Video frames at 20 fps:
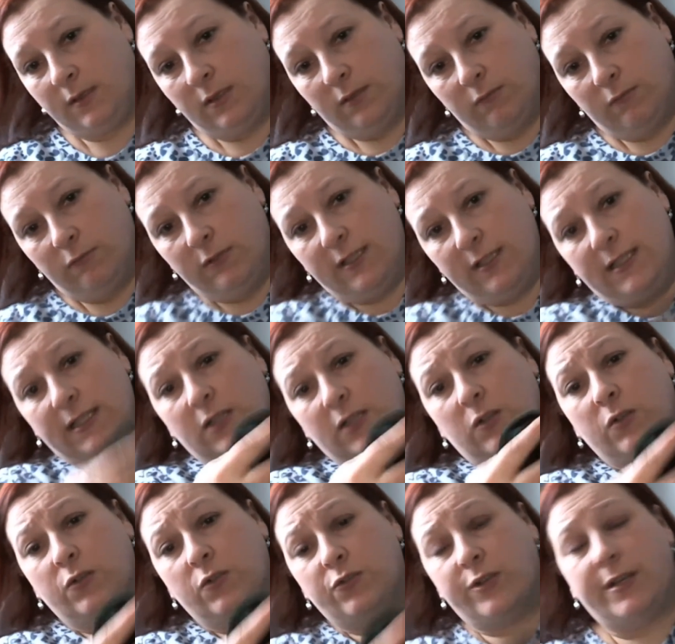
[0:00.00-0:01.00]
Really
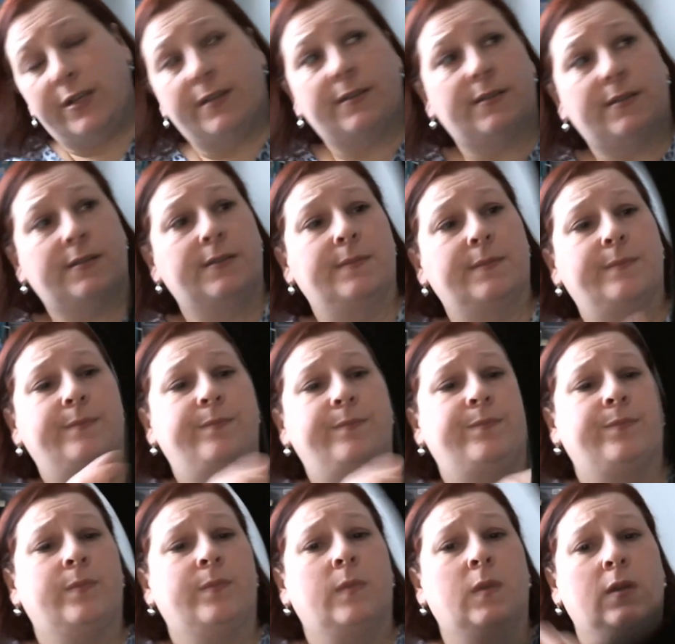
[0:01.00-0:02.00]
long dress,
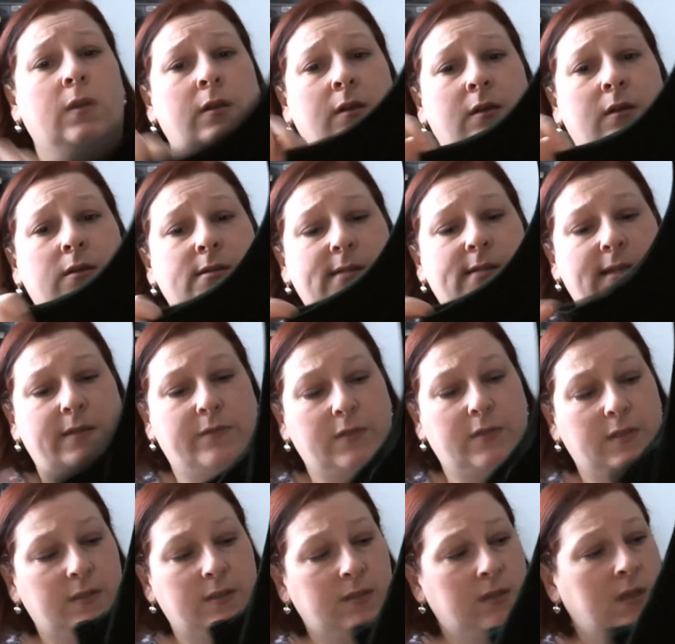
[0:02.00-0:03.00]

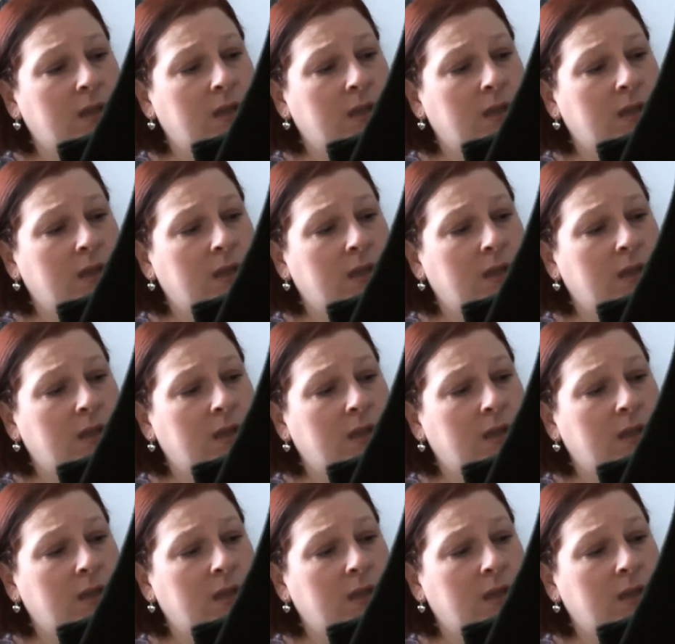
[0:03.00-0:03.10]
sleeveless.